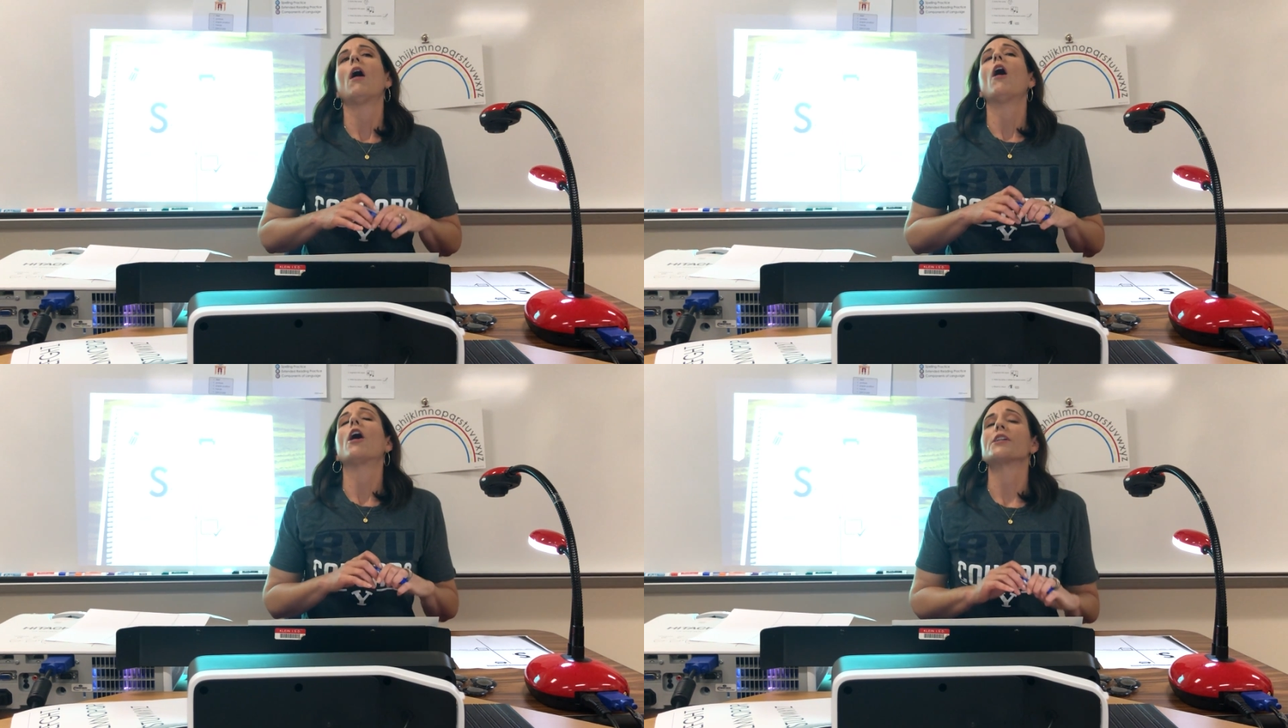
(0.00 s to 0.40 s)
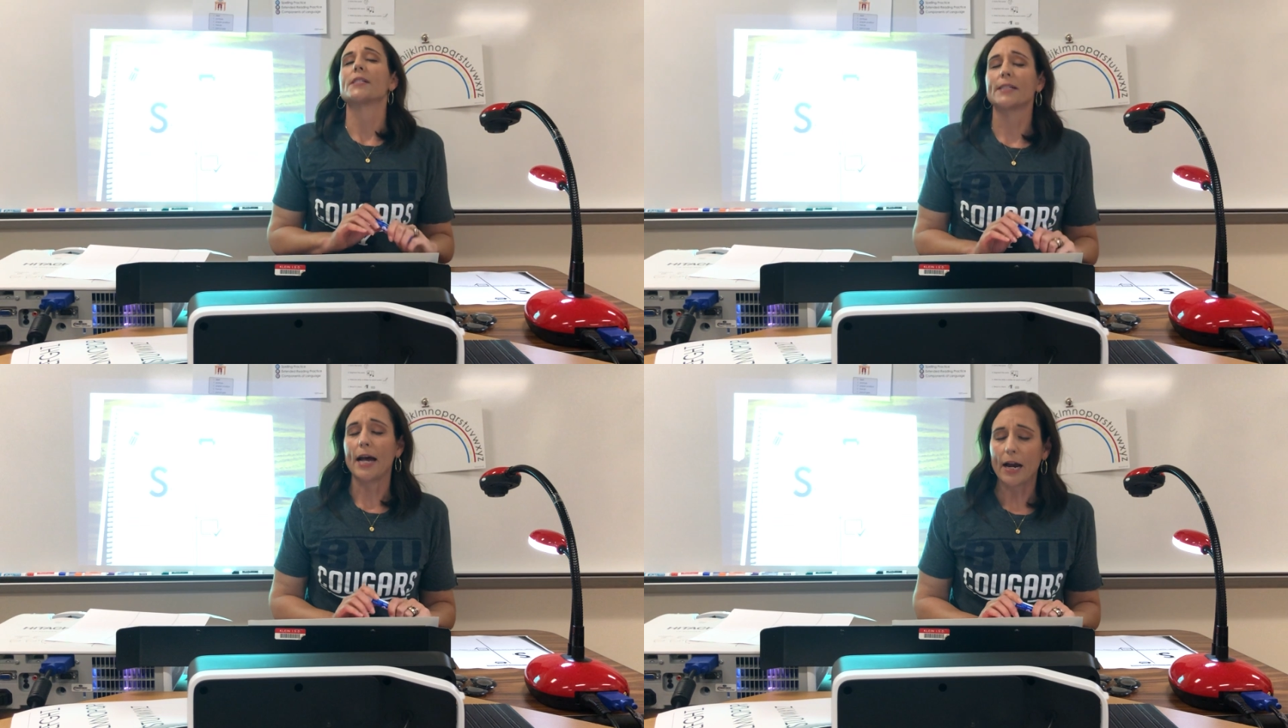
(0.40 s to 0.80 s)
our
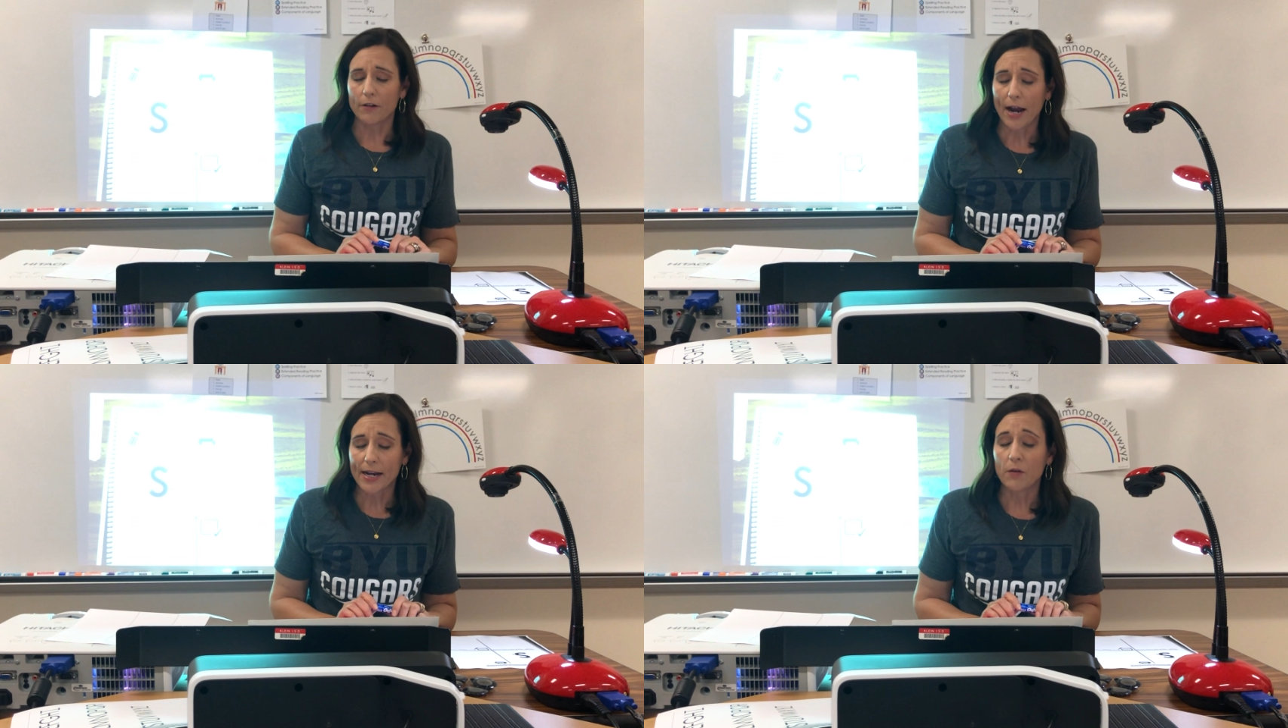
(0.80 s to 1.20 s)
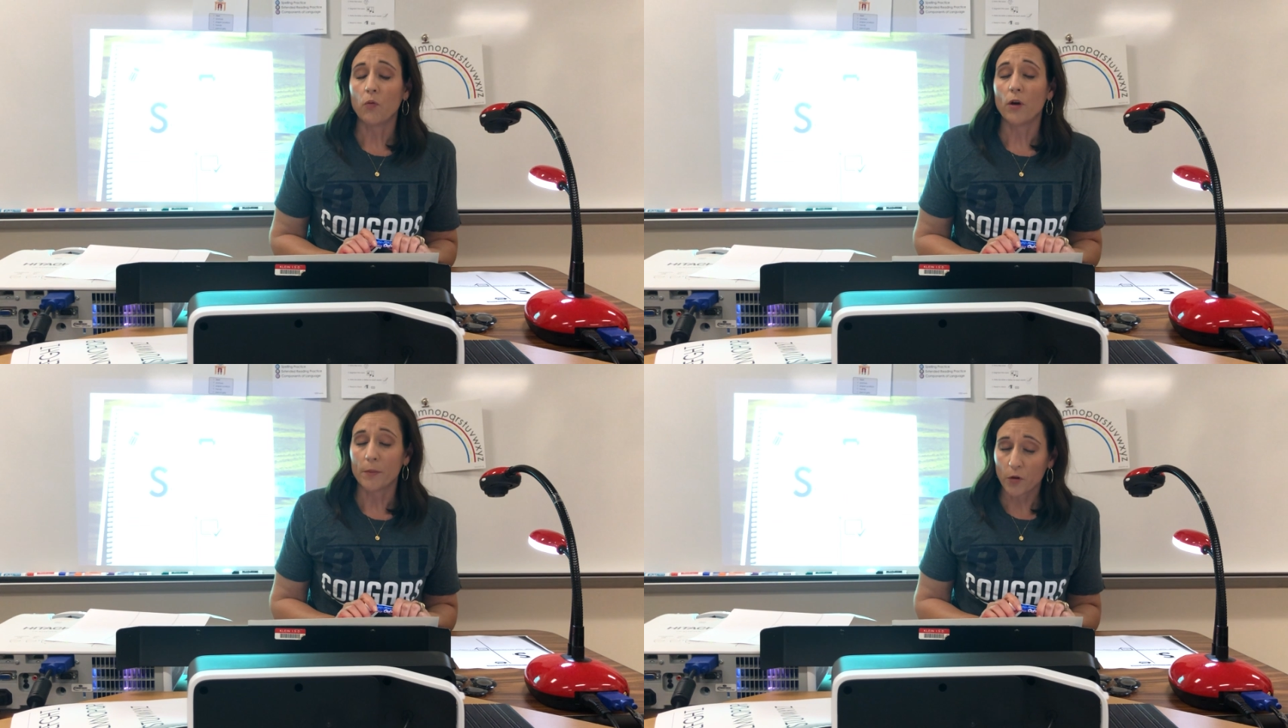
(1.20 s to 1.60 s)
skywriting
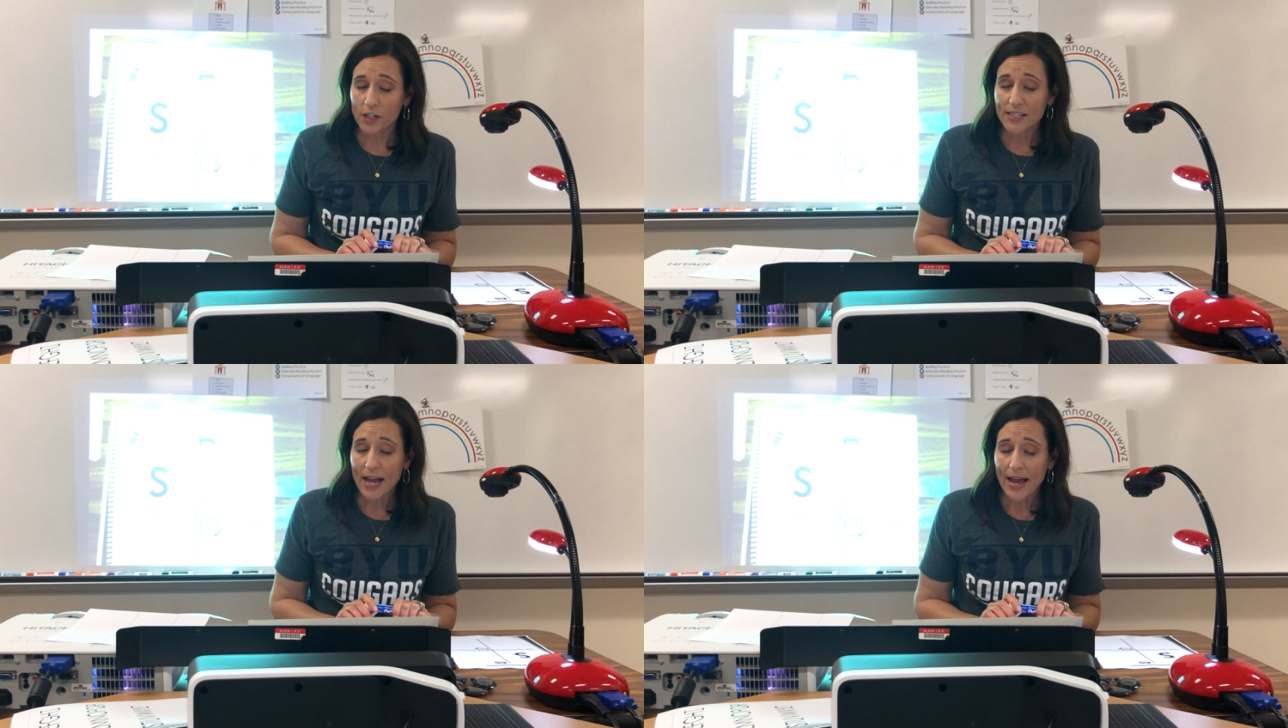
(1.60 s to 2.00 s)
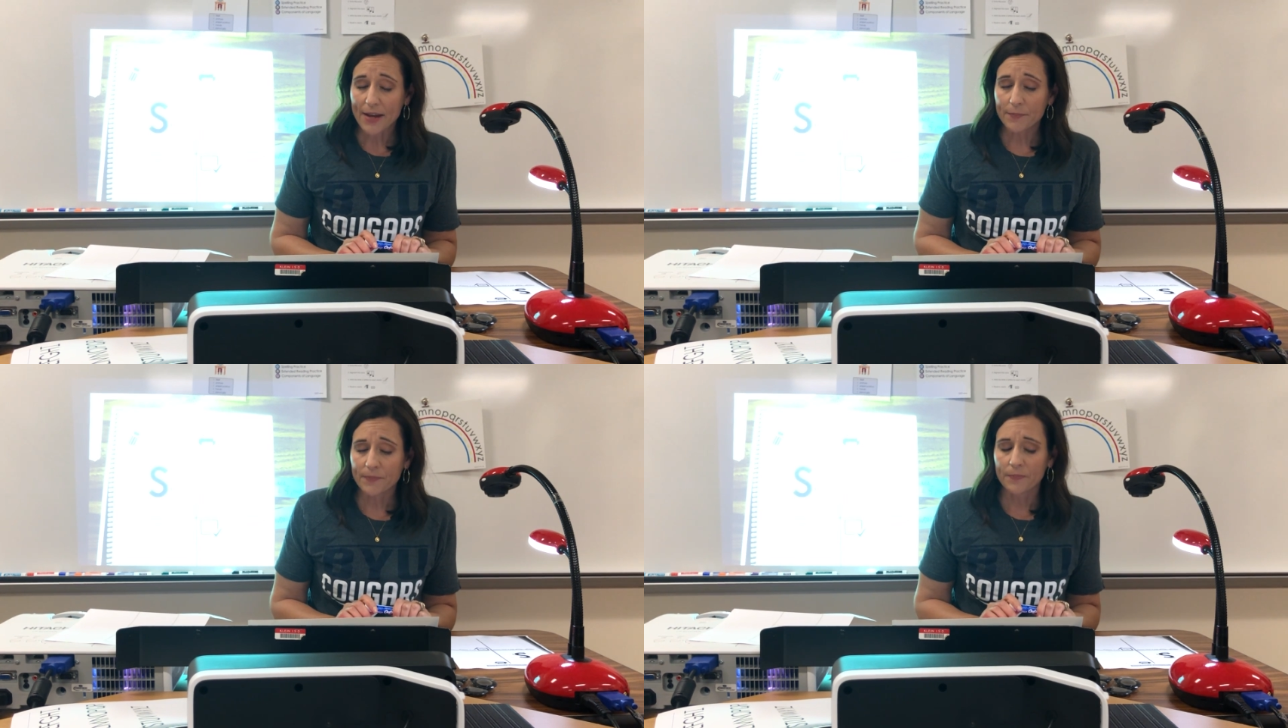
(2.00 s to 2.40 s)
one more time,